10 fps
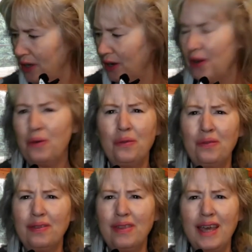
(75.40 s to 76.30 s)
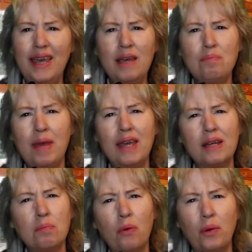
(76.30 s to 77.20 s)
you know, they can't make
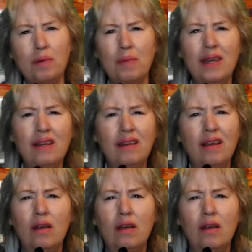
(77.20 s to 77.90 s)
an appointment,